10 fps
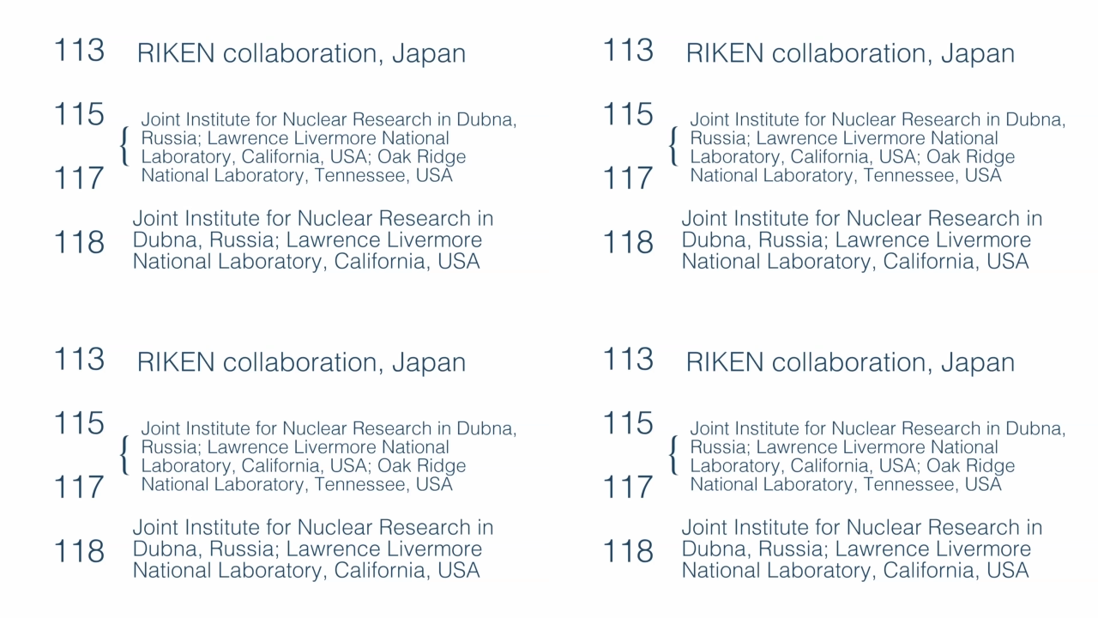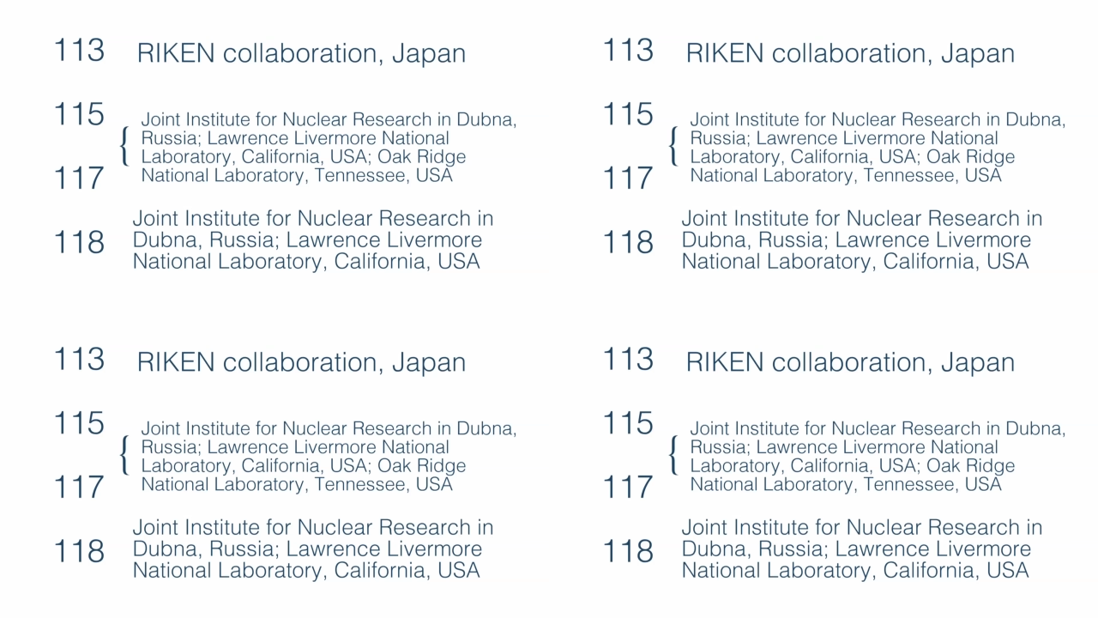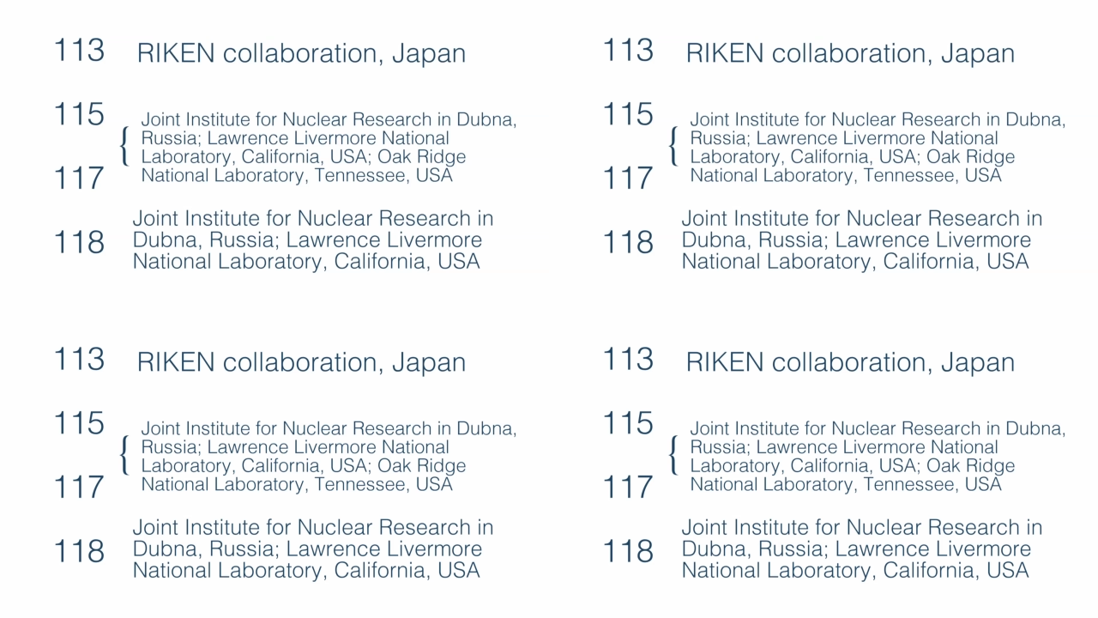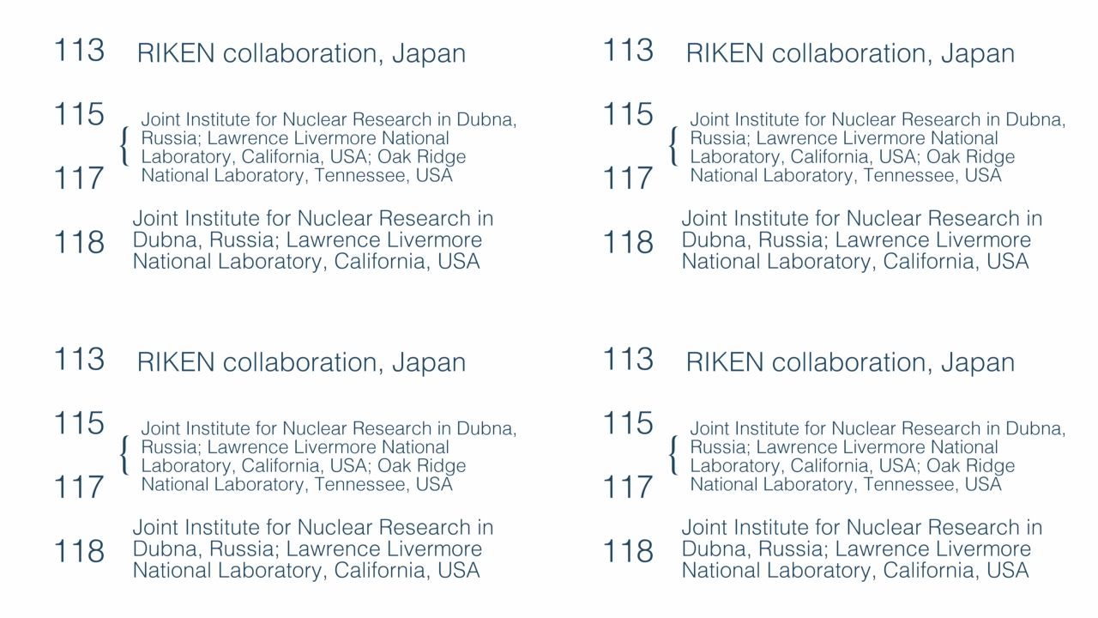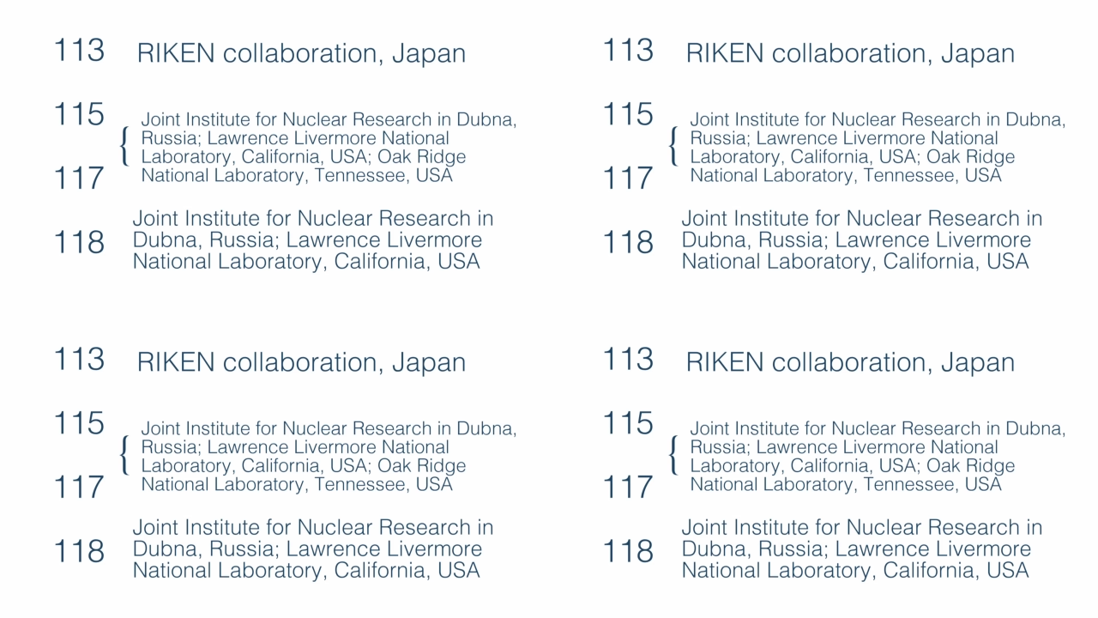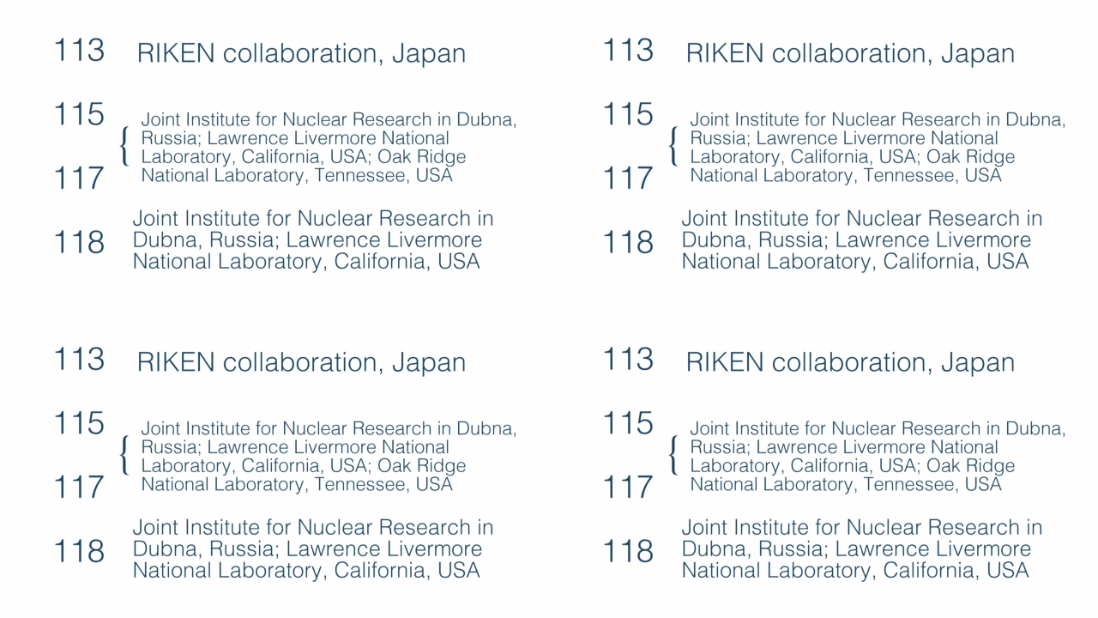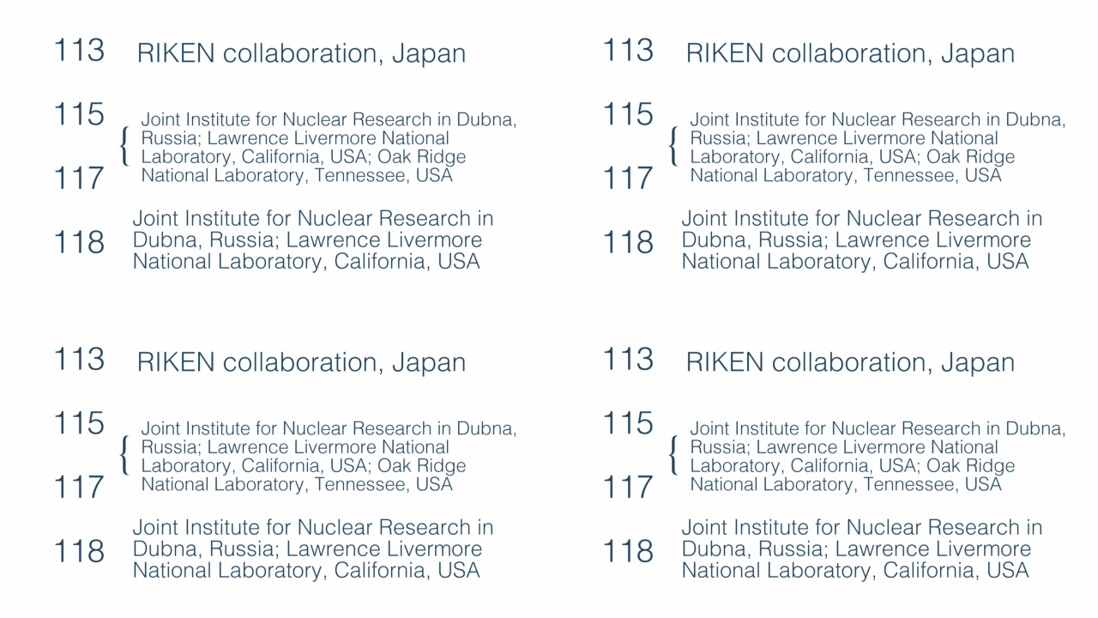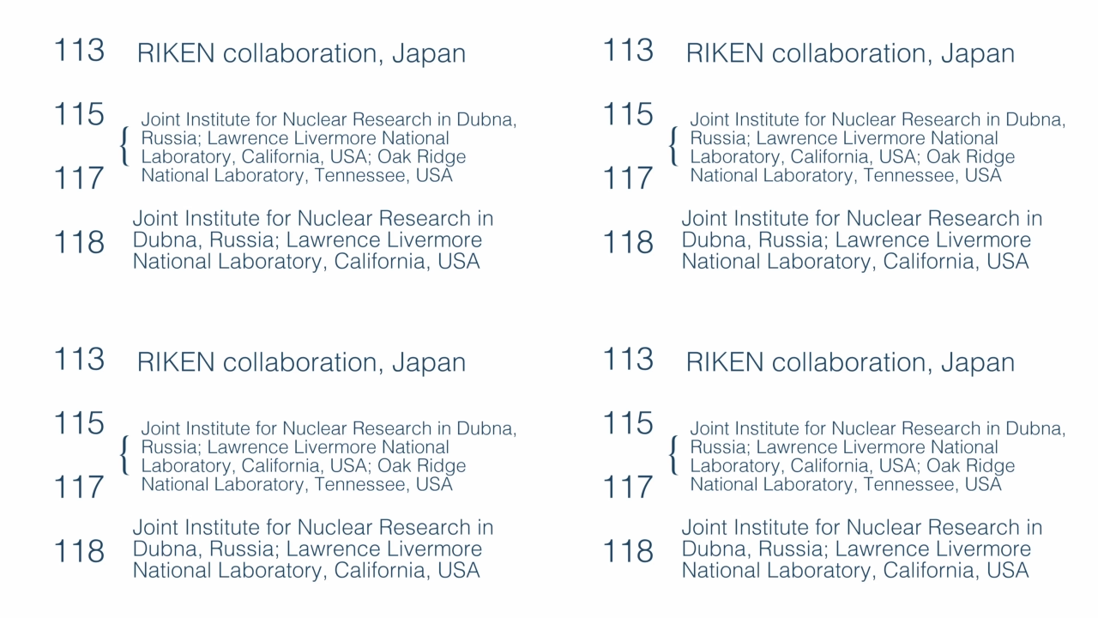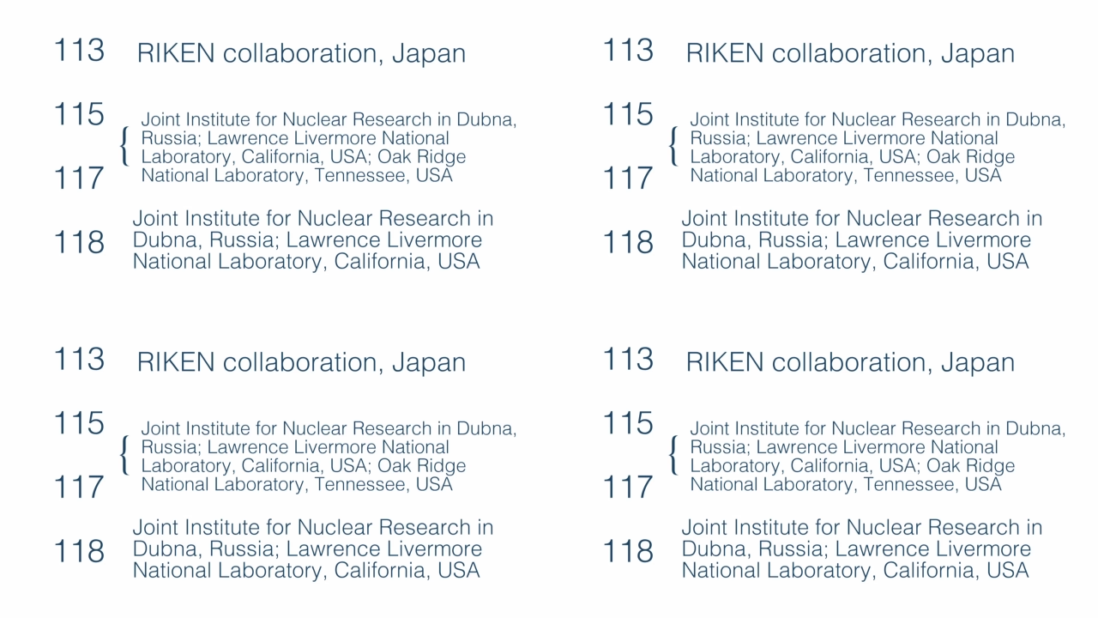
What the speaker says: (no speaker visible)